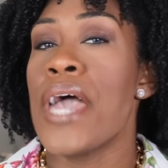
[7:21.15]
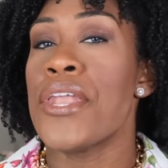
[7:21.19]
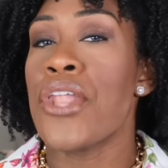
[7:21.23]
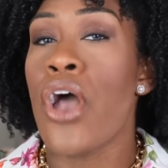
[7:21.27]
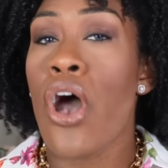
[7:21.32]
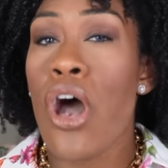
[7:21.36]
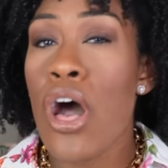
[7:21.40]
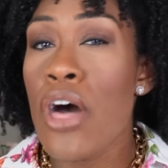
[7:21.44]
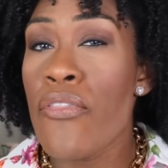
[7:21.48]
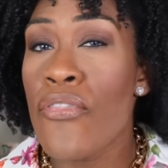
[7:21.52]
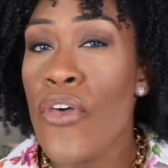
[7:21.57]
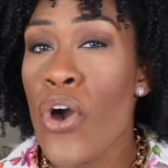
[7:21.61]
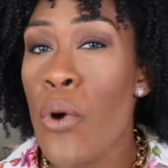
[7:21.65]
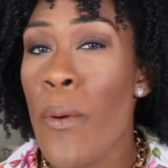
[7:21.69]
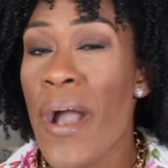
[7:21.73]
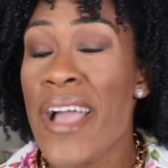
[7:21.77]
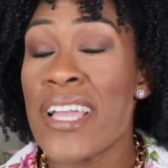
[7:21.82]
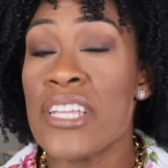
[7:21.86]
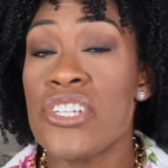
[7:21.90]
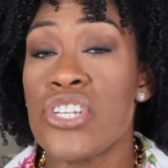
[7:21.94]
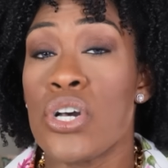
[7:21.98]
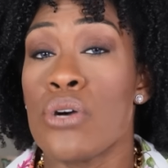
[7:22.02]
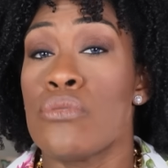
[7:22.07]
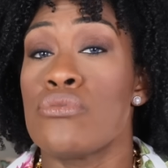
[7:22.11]
And although
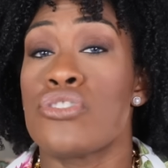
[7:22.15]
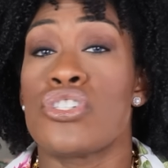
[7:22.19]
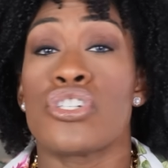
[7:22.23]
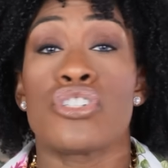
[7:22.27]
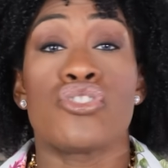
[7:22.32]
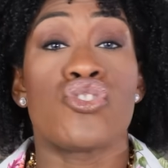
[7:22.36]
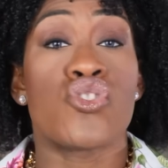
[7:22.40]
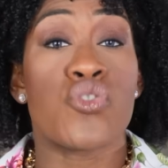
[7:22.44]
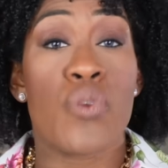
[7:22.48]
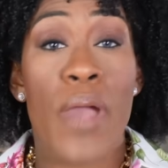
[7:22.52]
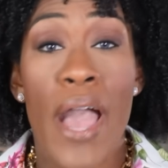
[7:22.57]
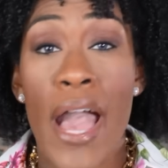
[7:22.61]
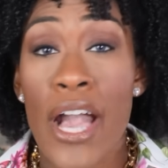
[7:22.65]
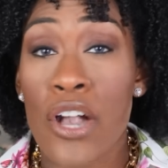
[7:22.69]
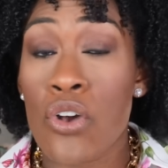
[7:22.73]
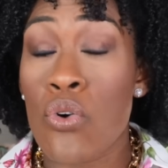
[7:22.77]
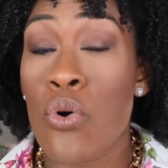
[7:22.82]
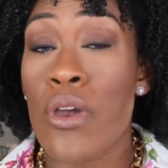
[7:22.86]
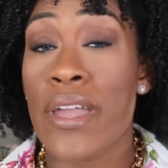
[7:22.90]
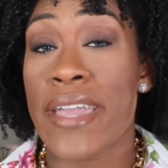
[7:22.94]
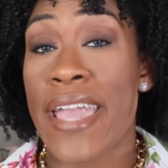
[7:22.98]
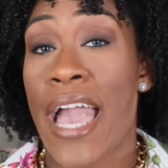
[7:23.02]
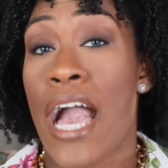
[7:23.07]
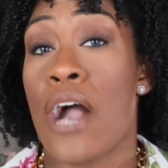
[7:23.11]
I don't track
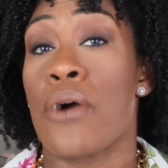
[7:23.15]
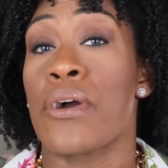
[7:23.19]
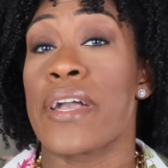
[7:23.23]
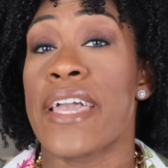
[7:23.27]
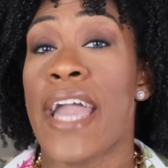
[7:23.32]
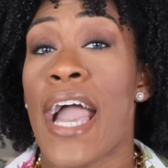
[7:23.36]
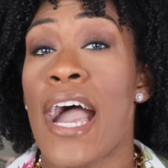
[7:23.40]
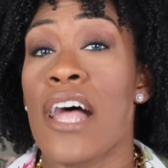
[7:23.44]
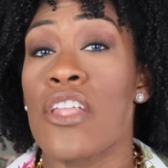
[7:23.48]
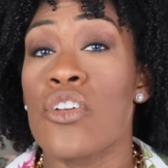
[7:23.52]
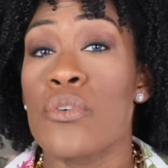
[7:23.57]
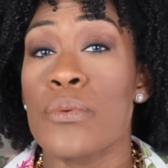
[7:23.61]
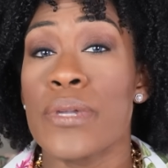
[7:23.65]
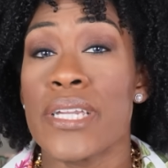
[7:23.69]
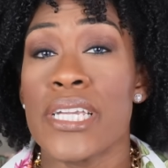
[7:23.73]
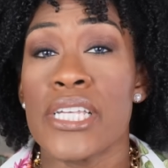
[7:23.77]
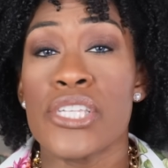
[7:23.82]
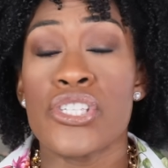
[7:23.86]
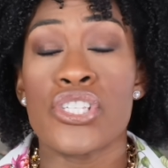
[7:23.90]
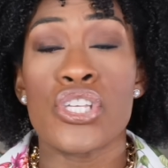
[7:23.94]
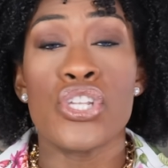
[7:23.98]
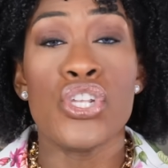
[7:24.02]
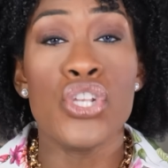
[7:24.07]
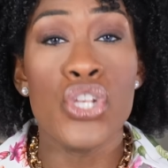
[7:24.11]
or count
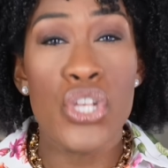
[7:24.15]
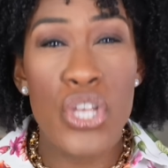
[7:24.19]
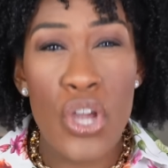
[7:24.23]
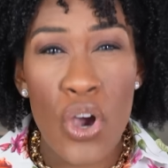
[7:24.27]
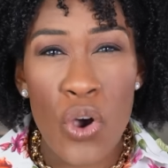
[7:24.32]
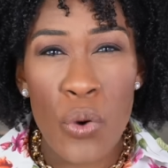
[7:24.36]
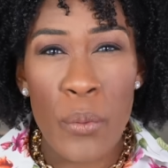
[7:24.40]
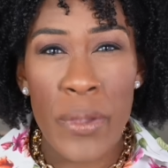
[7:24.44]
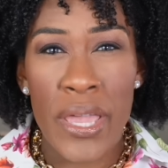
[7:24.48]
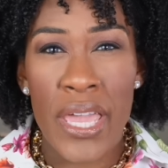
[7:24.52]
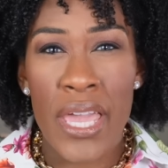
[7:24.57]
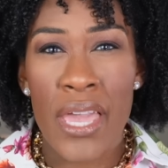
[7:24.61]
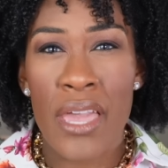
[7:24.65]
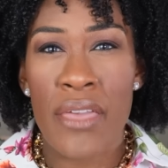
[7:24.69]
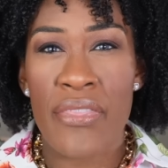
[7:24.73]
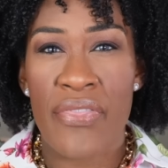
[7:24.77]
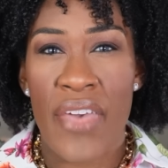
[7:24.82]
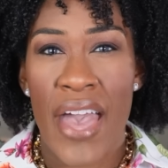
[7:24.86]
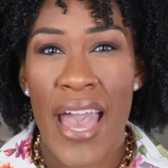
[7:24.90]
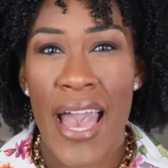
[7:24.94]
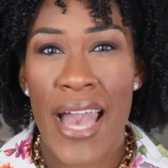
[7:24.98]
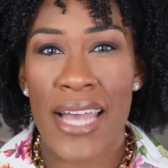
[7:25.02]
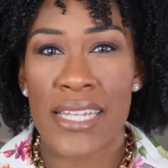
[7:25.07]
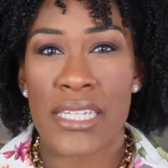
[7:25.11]
calories, knowing
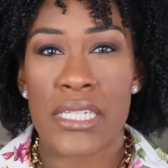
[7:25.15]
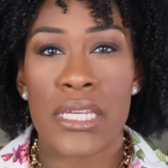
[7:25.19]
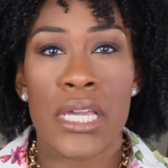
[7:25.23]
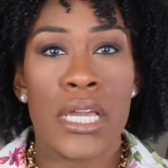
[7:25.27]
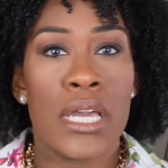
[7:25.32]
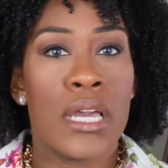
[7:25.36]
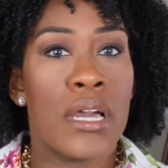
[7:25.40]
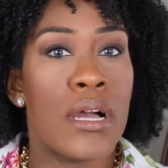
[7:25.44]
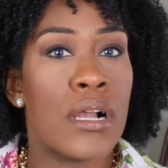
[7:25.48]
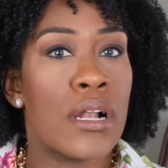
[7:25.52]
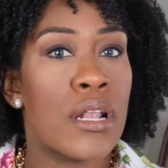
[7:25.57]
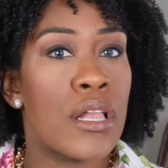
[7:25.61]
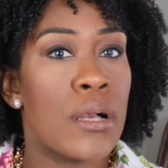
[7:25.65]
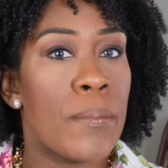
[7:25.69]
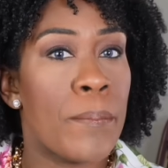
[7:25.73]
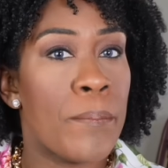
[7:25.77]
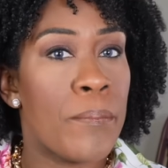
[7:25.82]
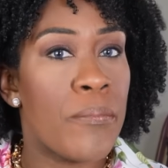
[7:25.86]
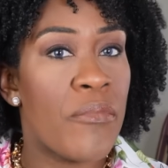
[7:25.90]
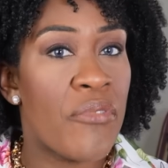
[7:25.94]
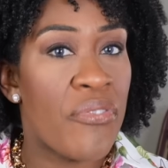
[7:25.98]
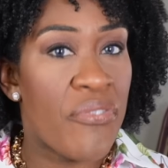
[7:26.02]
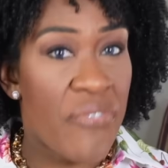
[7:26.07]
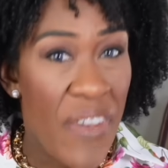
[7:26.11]
that
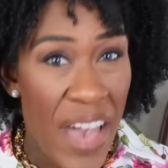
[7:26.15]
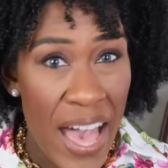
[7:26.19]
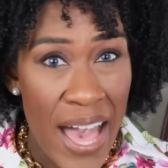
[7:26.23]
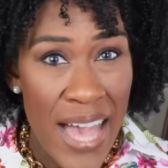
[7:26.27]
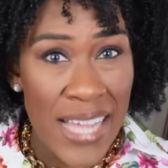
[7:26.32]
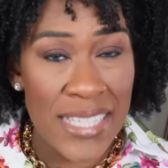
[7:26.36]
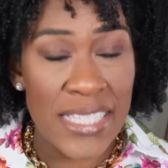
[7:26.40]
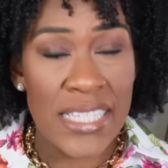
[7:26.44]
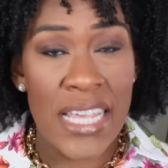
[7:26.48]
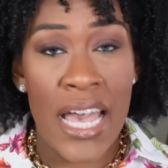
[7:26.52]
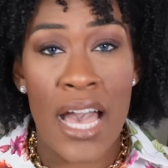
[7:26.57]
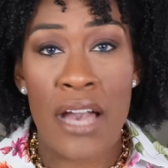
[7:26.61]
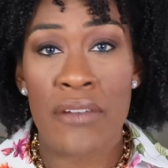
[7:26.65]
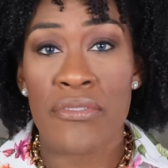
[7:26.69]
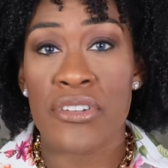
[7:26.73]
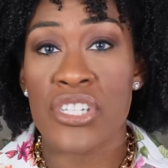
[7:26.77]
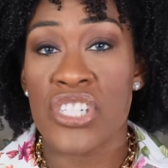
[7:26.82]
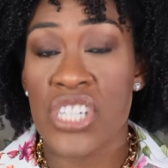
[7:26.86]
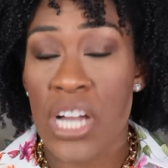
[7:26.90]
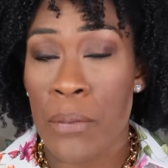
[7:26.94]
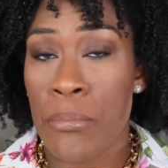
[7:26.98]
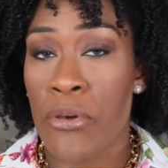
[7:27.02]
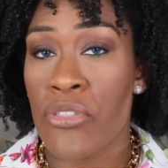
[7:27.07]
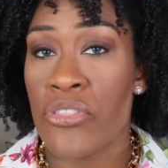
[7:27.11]
fats have
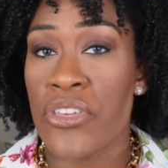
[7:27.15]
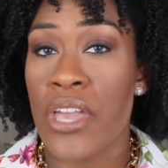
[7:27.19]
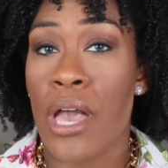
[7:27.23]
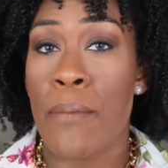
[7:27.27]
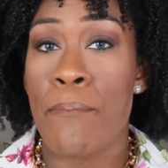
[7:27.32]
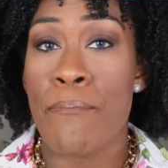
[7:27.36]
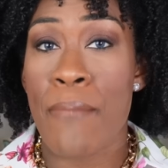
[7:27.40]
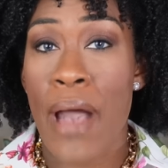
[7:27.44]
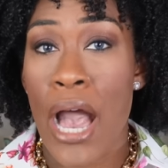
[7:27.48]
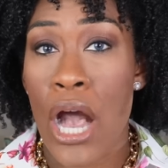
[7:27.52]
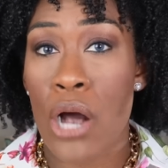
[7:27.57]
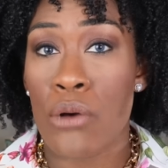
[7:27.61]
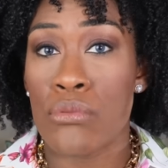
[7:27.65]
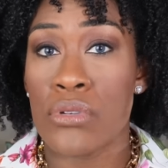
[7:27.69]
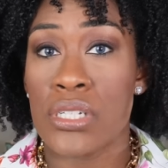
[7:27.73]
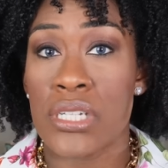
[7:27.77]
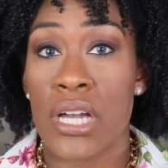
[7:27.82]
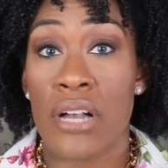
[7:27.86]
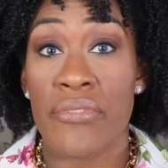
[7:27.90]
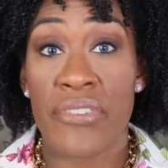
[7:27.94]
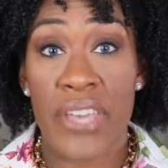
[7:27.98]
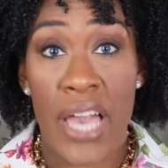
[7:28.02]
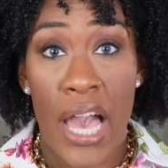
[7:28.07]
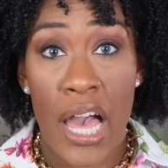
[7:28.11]
double the amount
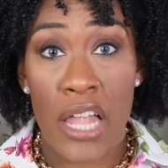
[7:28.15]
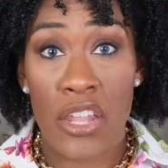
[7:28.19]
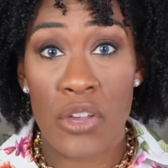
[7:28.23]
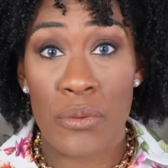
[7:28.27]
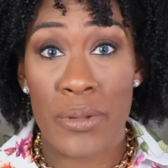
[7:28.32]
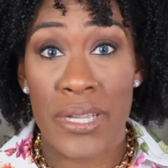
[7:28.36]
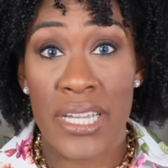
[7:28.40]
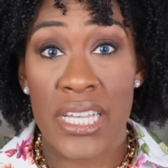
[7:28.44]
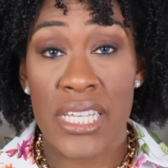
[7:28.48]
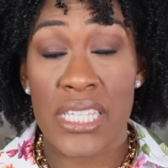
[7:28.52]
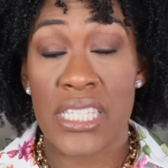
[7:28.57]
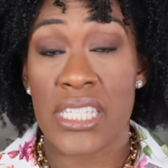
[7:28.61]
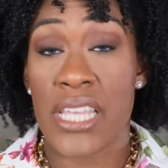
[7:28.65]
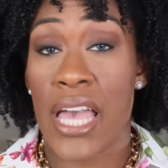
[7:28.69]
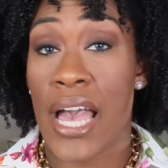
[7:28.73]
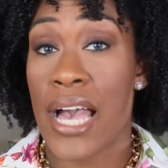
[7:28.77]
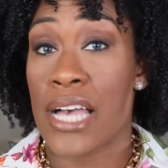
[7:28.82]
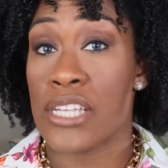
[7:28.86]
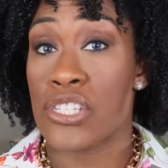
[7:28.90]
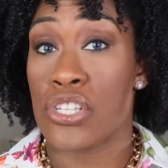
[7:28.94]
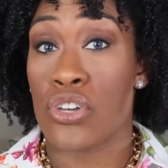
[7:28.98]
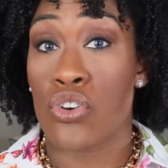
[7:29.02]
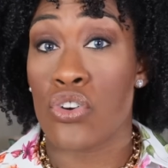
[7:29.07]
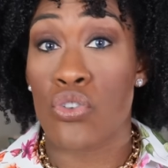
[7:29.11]
of calories
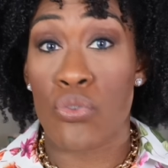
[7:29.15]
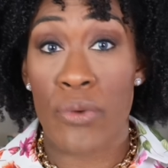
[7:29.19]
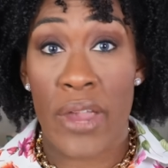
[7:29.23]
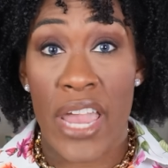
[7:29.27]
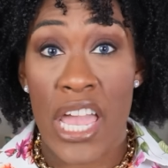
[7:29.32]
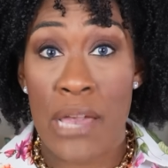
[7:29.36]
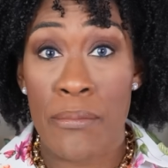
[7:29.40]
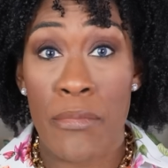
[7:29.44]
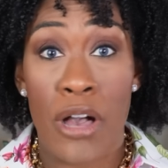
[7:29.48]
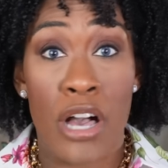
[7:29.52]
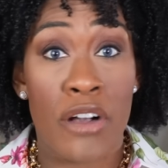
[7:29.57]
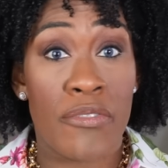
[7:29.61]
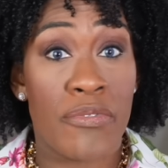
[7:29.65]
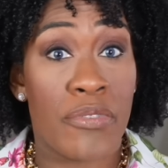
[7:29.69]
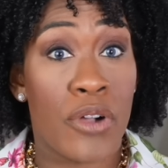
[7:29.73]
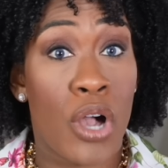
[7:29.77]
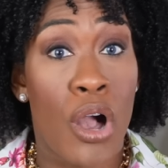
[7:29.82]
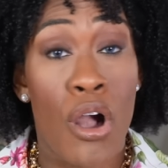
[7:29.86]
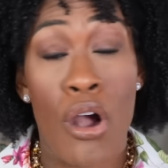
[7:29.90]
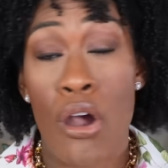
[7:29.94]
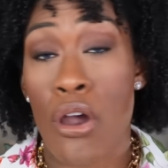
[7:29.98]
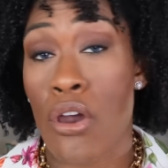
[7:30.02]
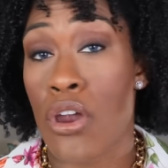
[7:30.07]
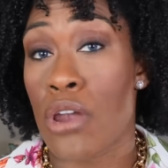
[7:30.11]
as a gram of
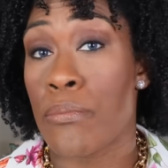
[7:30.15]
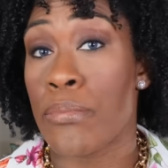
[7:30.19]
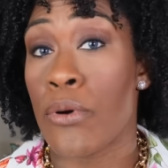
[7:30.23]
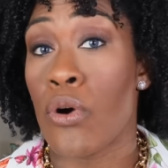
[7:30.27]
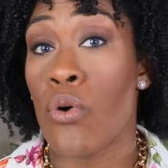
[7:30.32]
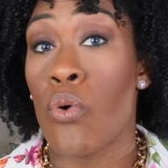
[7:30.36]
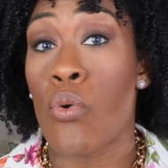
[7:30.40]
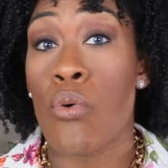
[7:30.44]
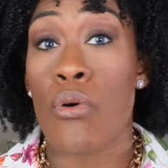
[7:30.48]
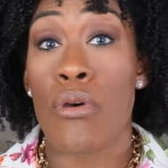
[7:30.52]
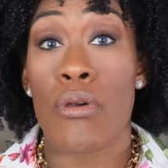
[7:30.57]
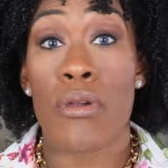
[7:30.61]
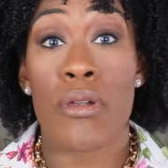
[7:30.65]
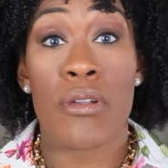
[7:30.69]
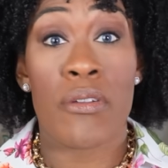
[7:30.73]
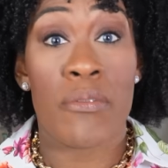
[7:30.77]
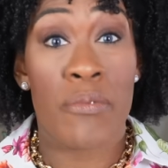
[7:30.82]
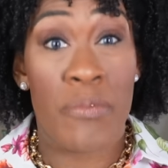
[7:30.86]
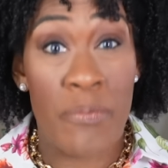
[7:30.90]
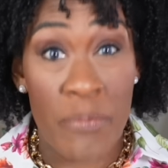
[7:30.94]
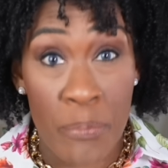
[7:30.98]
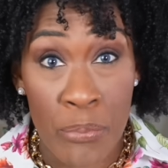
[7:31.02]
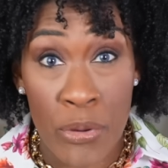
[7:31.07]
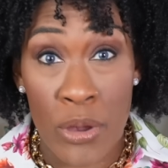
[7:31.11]
carb or
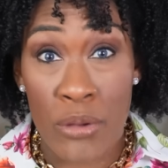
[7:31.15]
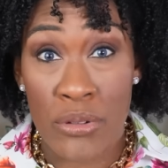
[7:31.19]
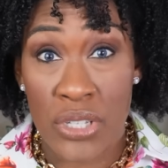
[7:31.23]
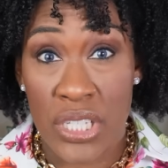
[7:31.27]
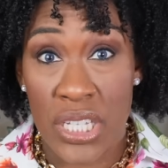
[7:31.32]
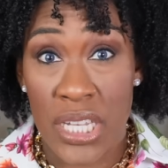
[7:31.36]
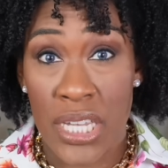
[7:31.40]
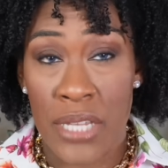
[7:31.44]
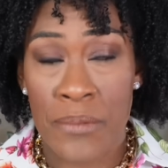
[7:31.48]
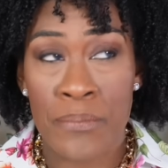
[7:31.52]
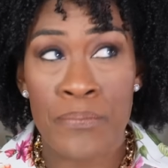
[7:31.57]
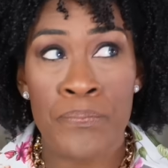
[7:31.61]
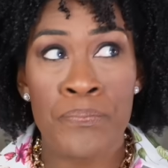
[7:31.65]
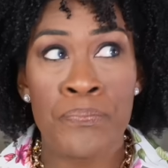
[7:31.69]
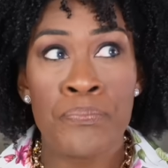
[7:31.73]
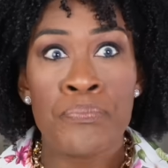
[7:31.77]
protein